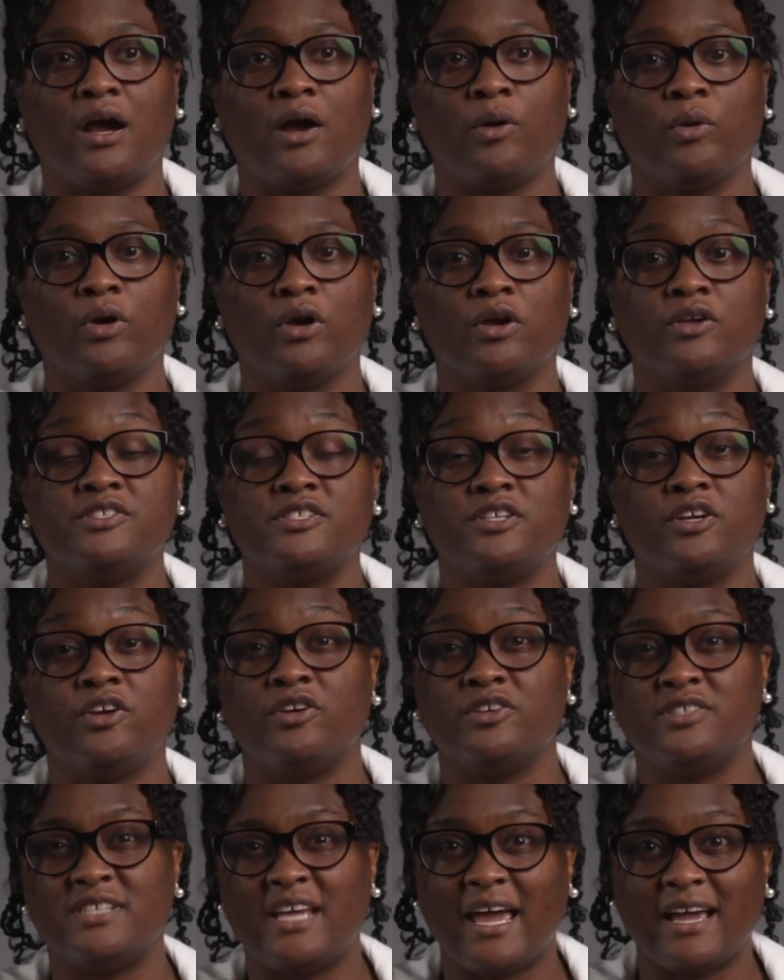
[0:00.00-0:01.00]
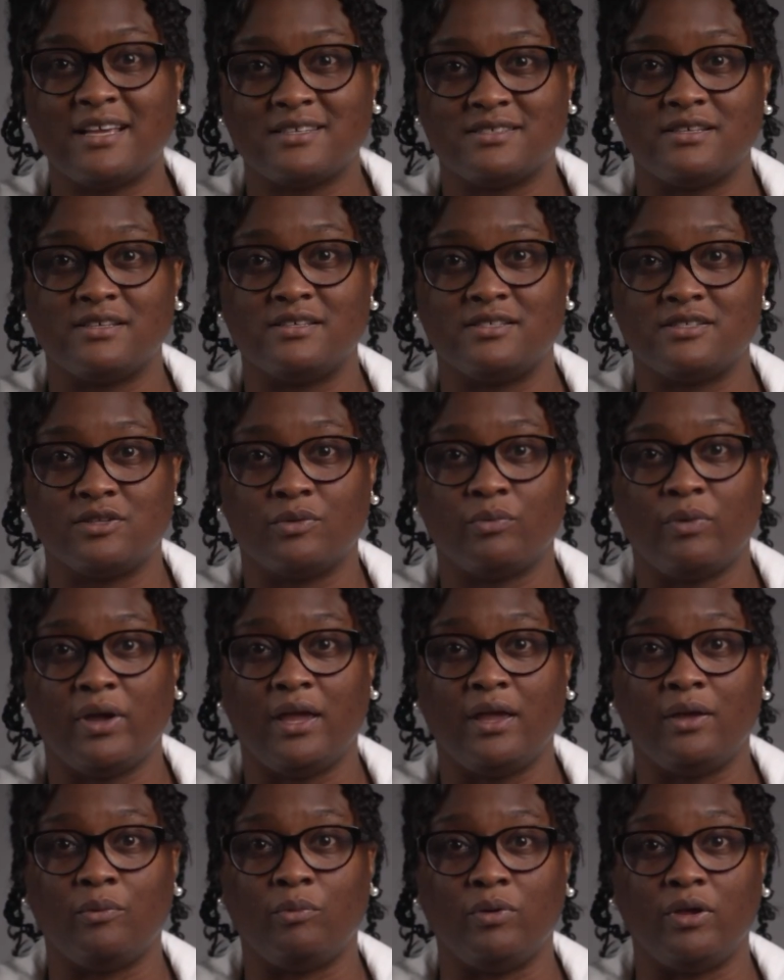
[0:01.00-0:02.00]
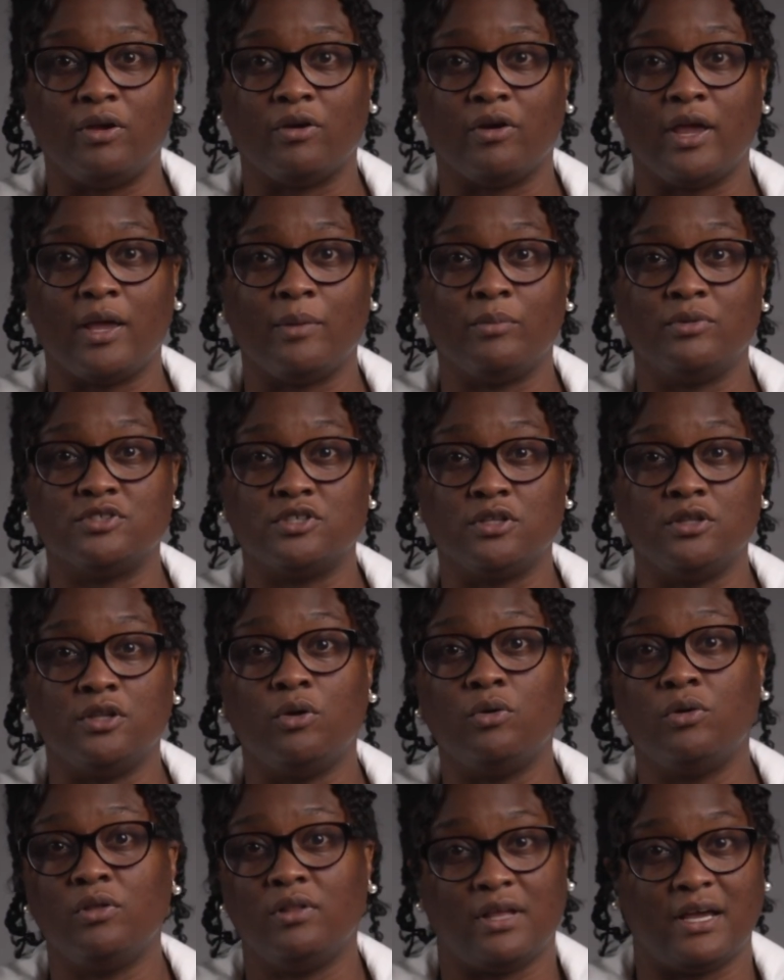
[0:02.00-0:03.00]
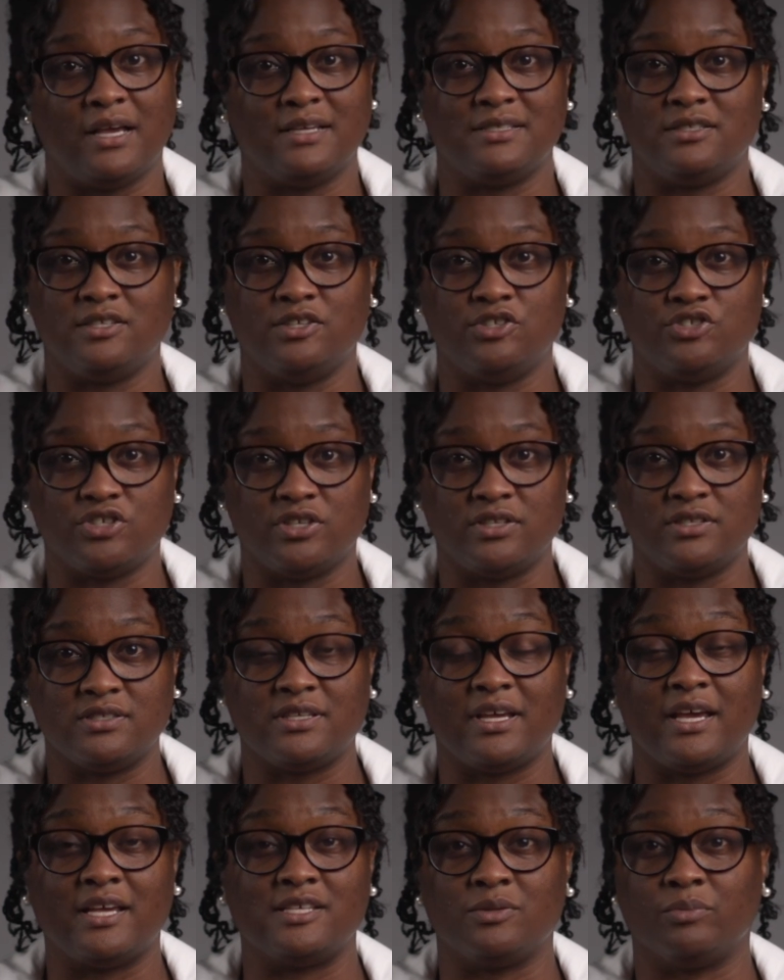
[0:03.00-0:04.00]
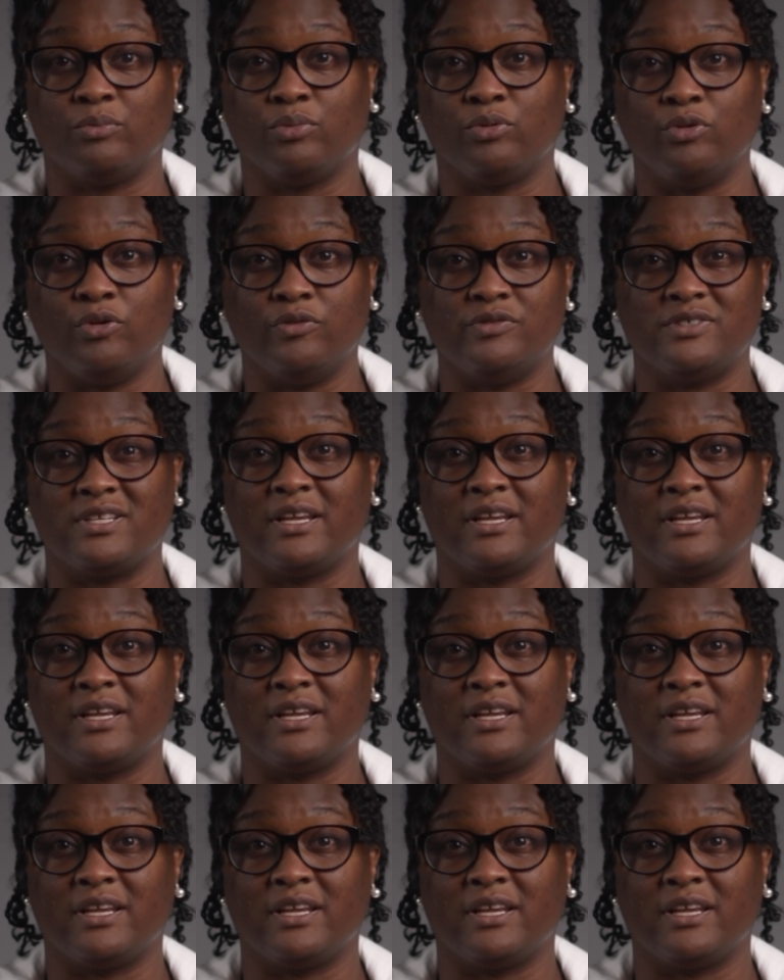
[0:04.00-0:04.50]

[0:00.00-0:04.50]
our stereotaxis, the way we are able to localize lesions, has improved